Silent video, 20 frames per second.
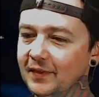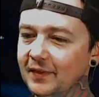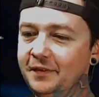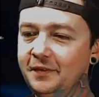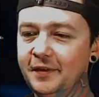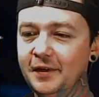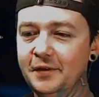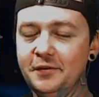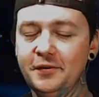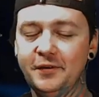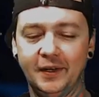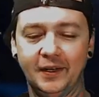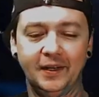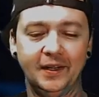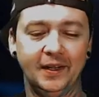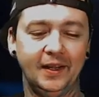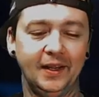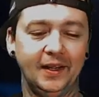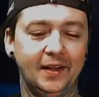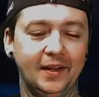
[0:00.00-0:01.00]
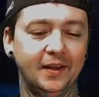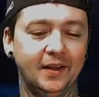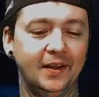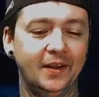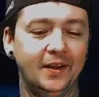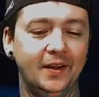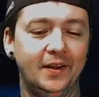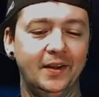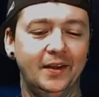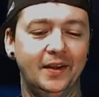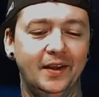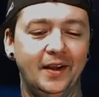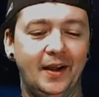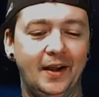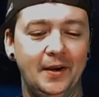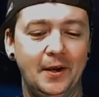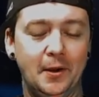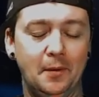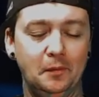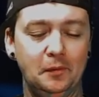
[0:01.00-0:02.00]
This is interesting, like,
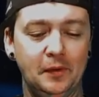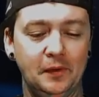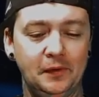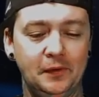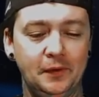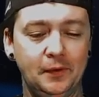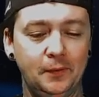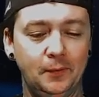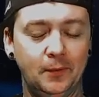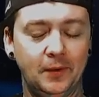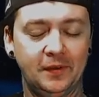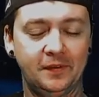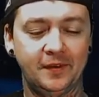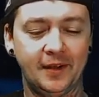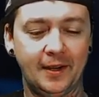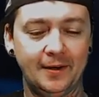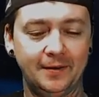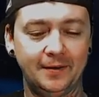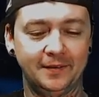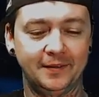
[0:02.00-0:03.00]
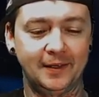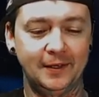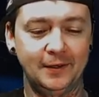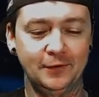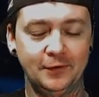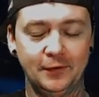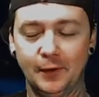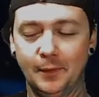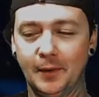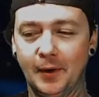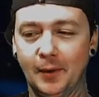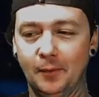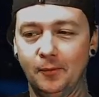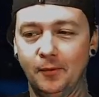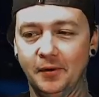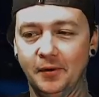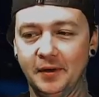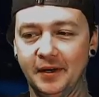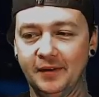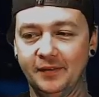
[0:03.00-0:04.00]
I know I'm supposed to do what's titled as the intro, but I'm
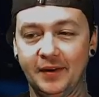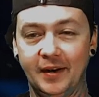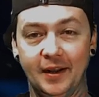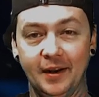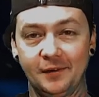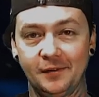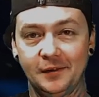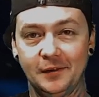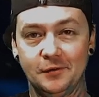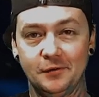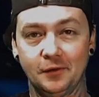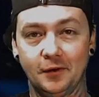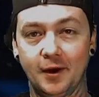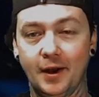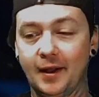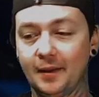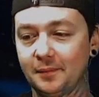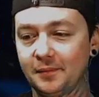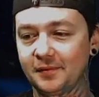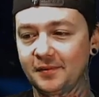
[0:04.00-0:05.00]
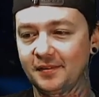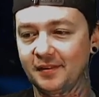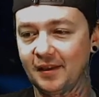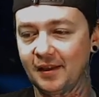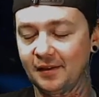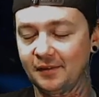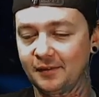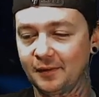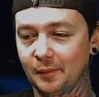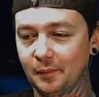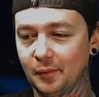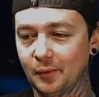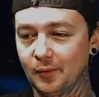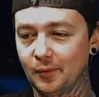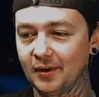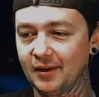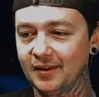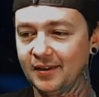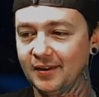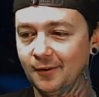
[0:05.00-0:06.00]
wondering if it actually drops at some
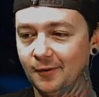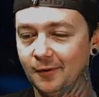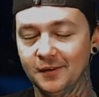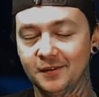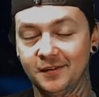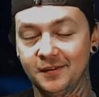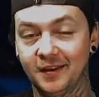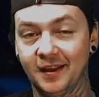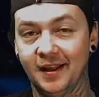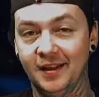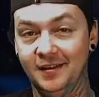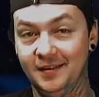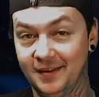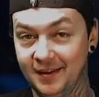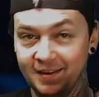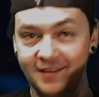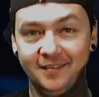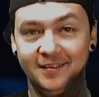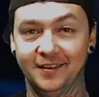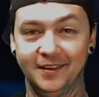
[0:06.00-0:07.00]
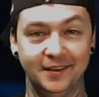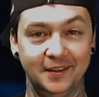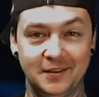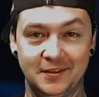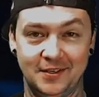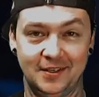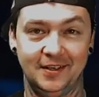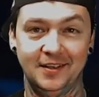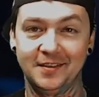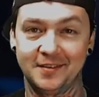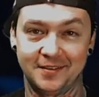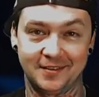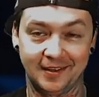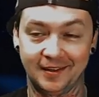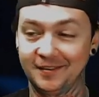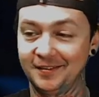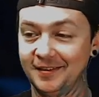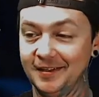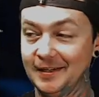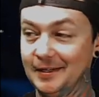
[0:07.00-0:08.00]
point, or it is legit
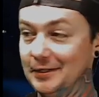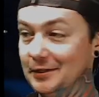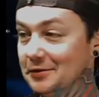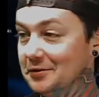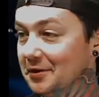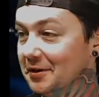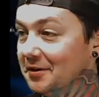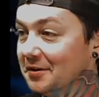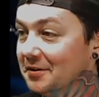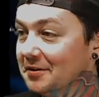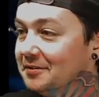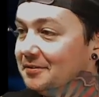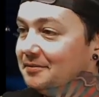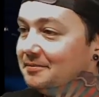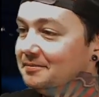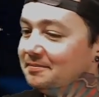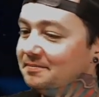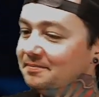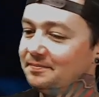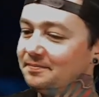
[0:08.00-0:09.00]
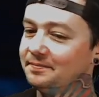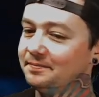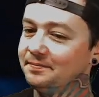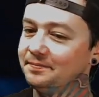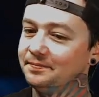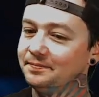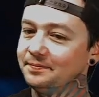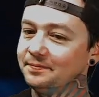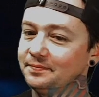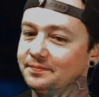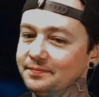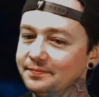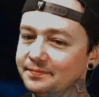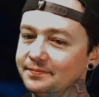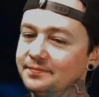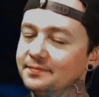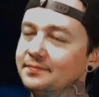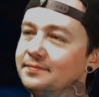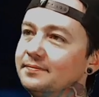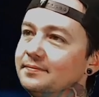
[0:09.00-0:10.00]
just an intro. Figure it out.
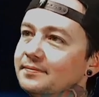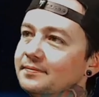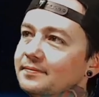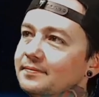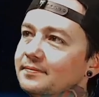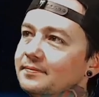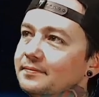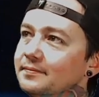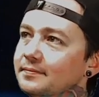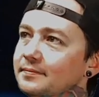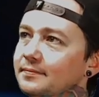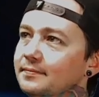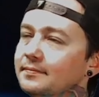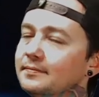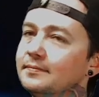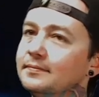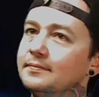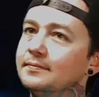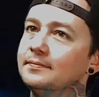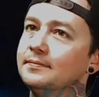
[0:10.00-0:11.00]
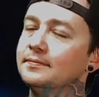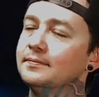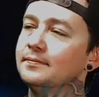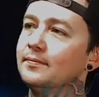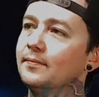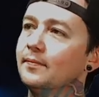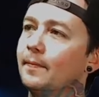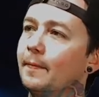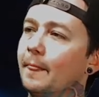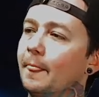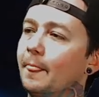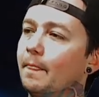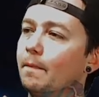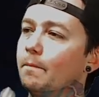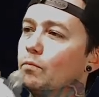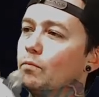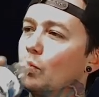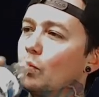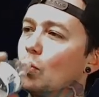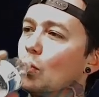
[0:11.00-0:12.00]
If you don't know who you
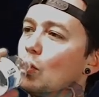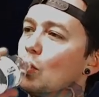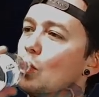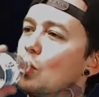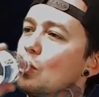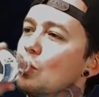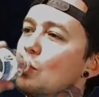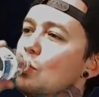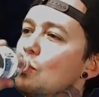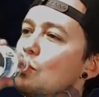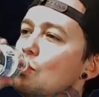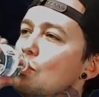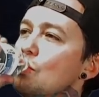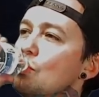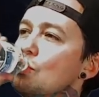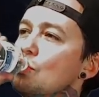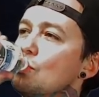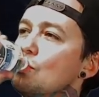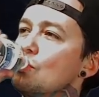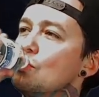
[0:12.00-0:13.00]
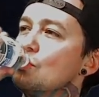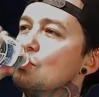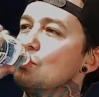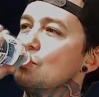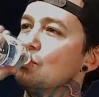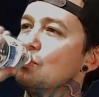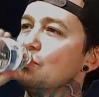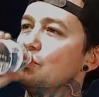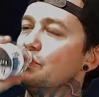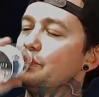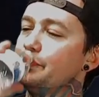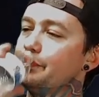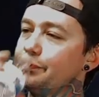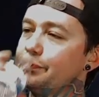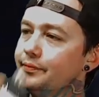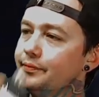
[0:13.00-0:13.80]
are. That's a good question, actually.